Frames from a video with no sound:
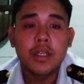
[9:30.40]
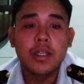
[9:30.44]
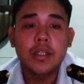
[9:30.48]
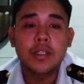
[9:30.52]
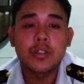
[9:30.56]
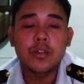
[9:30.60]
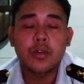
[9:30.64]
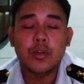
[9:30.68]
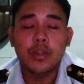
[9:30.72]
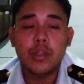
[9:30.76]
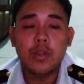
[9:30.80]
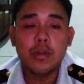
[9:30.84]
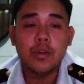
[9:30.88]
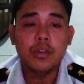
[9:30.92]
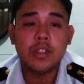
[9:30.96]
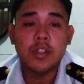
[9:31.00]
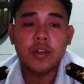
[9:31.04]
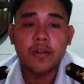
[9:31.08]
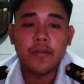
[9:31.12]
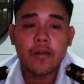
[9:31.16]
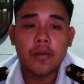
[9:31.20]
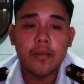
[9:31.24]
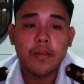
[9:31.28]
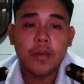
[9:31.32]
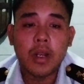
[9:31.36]
So use the
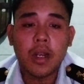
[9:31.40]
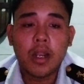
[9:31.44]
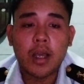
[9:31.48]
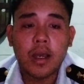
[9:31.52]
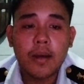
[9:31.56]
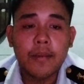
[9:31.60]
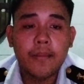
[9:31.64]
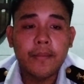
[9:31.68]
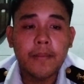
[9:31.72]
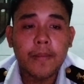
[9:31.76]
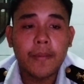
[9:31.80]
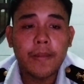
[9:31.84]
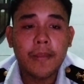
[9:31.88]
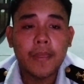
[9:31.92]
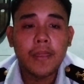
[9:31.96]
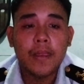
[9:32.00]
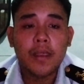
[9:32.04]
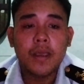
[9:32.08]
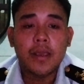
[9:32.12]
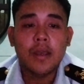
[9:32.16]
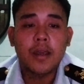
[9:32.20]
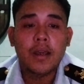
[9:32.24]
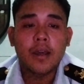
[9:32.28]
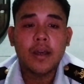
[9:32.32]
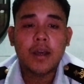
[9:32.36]
formula.
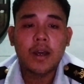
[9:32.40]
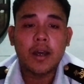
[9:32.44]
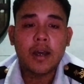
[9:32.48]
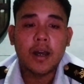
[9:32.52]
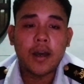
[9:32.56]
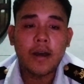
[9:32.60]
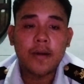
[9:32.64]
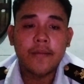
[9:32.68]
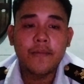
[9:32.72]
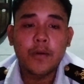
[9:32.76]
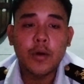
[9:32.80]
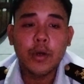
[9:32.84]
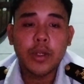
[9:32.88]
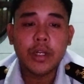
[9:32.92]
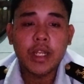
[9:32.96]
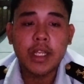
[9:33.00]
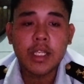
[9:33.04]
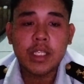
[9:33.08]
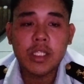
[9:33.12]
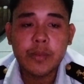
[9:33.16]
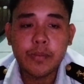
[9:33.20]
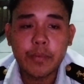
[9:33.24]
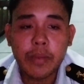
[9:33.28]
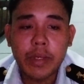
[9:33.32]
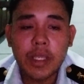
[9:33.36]

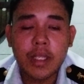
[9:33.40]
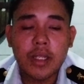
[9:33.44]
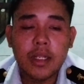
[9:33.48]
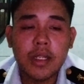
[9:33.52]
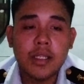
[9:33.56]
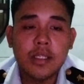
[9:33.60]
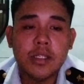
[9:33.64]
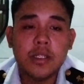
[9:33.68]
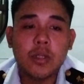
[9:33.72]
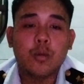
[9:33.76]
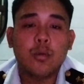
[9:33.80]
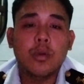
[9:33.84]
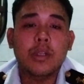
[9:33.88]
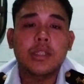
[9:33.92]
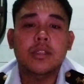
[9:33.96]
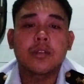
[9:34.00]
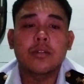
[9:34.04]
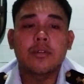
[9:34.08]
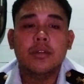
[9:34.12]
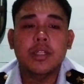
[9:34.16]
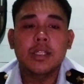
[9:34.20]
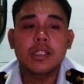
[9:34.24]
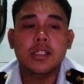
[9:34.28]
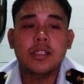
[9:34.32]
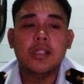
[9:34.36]
Avoidance speed is equals to
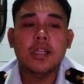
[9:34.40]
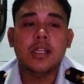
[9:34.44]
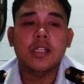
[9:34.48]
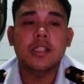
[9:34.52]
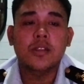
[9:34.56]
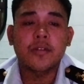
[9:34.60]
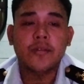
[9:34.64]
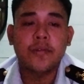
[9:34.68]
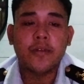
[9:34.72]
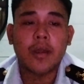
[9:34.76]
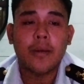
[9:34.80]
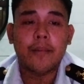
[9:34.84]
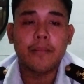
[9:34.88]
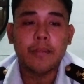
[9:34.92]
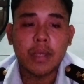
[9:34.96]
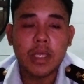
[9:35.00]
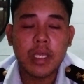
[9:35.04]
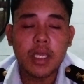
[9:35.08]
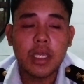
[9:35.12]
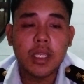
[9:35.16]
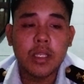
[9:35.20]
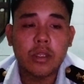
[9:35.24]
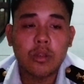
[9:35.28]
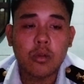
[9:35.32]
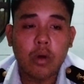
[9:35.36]
distance from
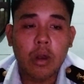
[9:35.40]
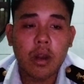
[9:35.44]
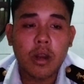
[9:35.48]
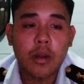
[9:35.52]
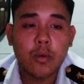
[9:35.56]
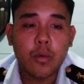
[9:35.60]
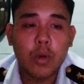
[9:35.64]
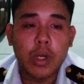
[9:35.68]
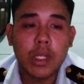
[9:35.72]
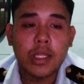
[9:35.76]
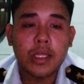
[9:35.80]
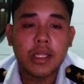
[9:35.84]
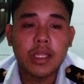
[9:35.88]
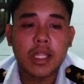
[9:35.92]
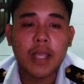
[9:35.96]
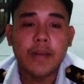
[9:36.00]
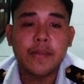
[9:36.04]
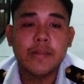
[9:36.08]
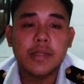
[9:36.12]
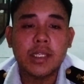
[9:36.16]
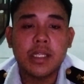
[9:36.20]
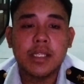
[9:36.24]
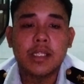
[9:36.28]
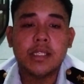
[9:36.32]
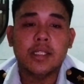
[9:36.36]
E to R1 times
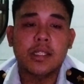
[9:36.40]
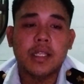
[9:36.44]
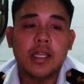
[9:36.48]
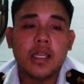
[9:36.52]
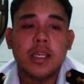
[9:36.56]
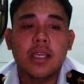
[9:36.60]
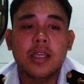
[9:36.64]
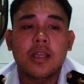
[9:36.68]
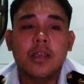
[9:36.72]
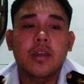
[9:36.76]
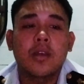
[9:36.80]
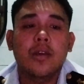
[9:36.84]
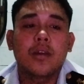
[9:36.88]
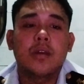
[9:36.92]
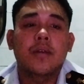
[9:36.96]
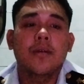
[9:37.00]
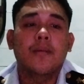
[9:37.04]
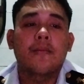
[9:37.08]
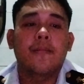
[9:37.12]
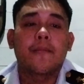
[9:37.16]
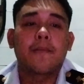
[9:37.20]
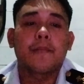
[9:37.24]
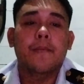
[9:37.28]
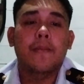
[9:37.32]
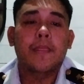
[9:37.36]
60
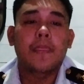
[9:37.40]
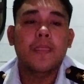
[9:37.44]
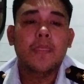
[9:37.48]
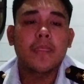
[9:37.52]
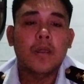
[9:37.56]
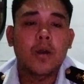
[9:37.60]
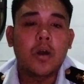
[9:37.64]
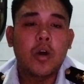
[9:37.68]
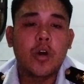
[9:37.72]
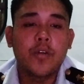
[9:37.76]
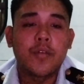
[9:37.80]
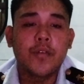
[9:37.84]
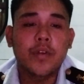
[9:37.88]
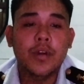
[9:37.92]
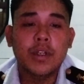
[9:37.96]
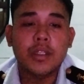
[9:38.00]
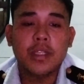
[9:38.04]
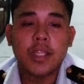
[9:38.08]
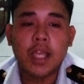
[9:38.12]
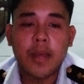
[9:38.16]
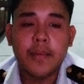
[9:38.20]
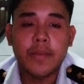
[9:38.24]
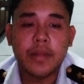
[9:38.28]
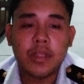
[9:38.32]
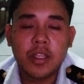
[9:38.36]
over
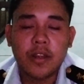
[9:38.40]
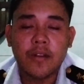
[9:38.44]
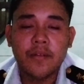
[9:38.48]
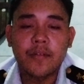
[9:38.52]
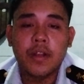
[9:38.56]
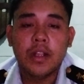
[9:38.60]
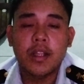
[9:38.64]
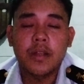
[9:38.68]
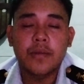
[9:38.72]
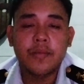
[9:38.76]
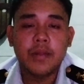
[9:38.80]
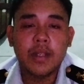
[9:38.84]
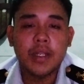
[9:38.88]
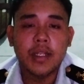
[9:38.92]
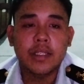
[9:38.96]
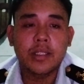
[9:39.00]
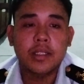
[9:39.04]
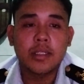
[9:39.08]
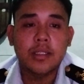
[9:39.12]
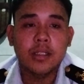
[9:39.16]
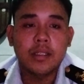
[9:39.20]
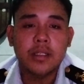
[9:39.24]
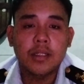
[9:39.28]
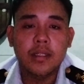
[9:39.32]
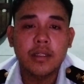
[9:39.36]
time interval in
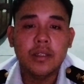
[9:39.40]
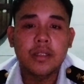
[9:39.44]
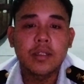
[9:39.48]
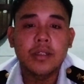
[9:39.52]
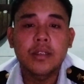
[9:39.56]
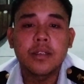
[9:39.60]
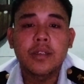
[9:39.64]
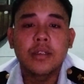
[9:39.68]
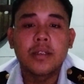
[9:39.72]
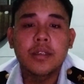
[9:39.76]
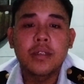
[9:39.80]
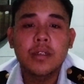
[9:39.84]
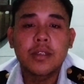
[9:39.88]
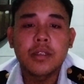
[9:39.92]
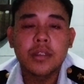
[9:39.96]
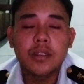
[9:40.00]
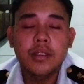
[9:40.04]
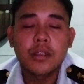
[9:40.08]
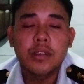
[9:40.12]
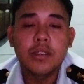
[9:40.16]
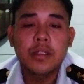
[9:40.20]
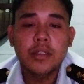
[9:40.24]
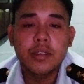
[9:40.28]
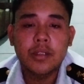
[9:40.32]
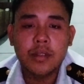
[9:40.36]
minutes.
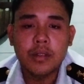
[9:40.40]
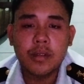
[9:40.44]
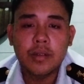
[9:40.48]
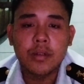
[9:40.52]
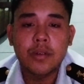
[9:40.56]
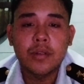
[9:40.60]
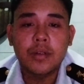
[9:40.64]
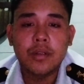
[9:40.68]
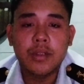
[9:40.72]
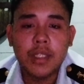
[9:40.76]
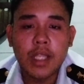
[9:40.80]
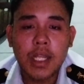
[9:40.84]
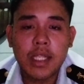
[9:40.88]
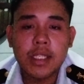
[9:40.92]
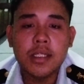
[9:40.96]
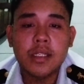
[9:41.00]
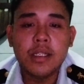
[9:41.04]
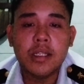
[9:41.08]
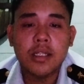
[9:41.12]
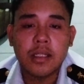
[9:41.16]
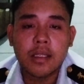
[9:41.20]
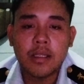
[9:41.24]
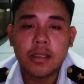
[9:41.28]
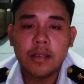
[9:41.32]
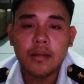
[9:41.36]
So that's
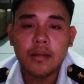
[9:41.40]
it.